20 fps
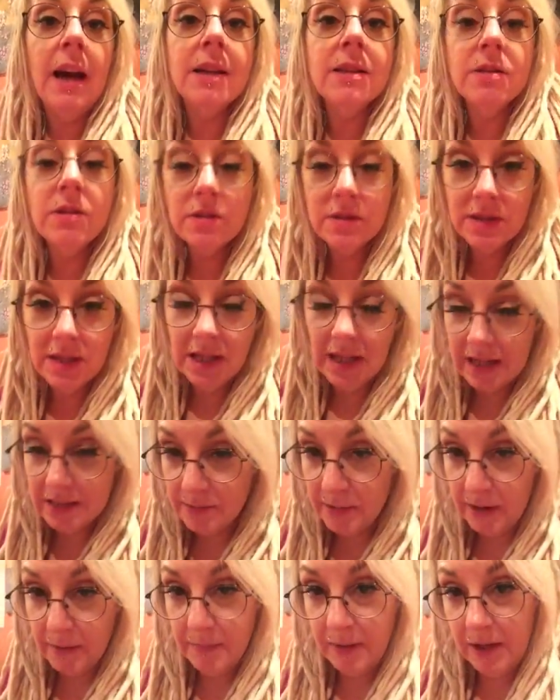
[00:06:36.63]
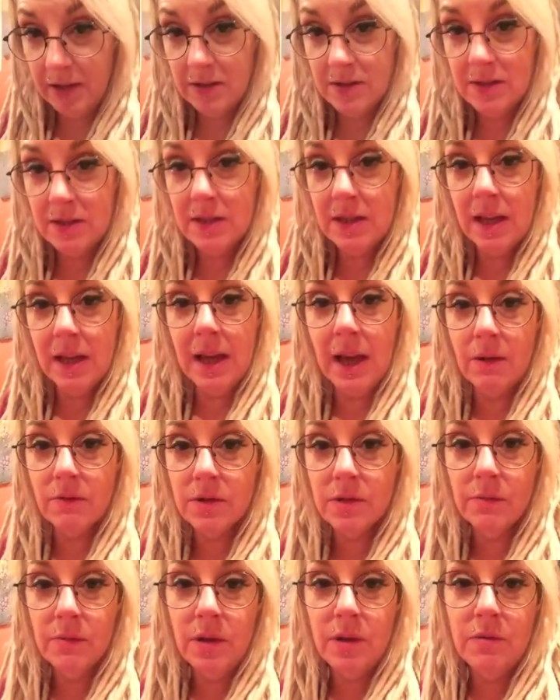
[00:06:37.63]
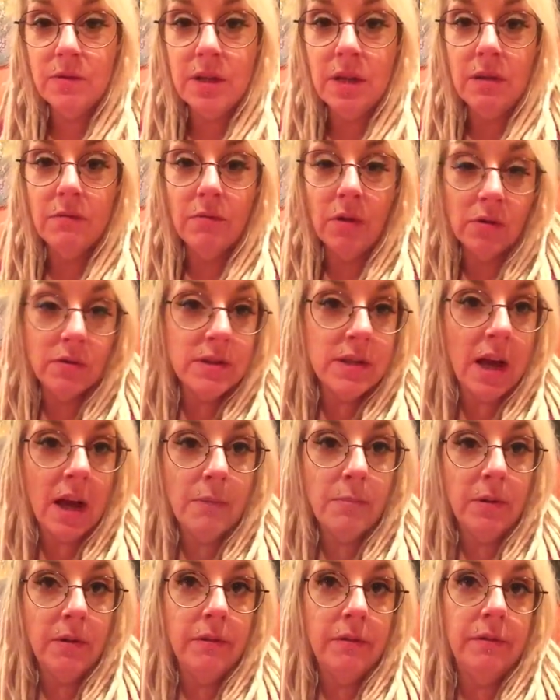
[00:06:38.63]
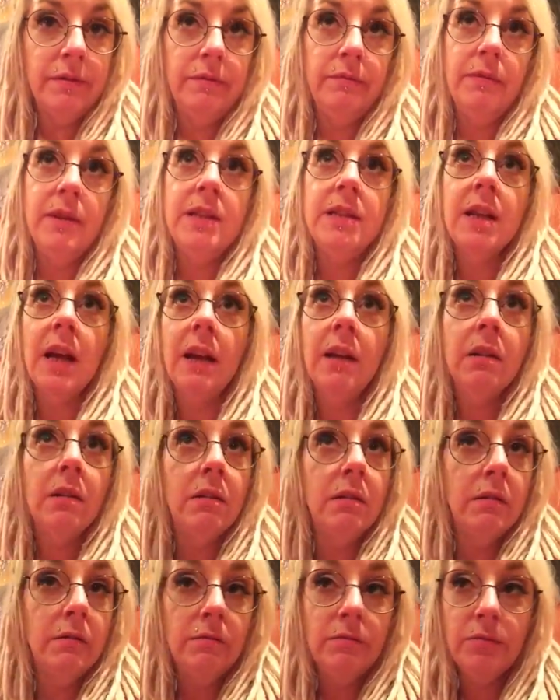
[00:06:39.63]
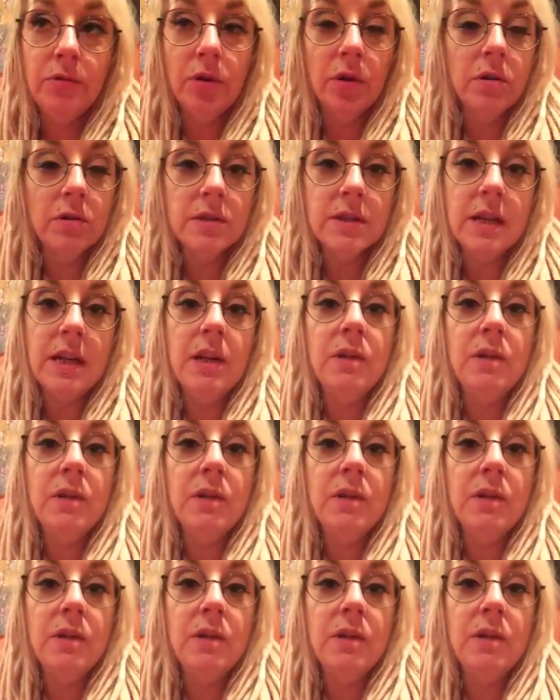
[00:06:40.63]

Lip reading: I had to go to the glass bank because the council were using the wrong type of recycle trucks,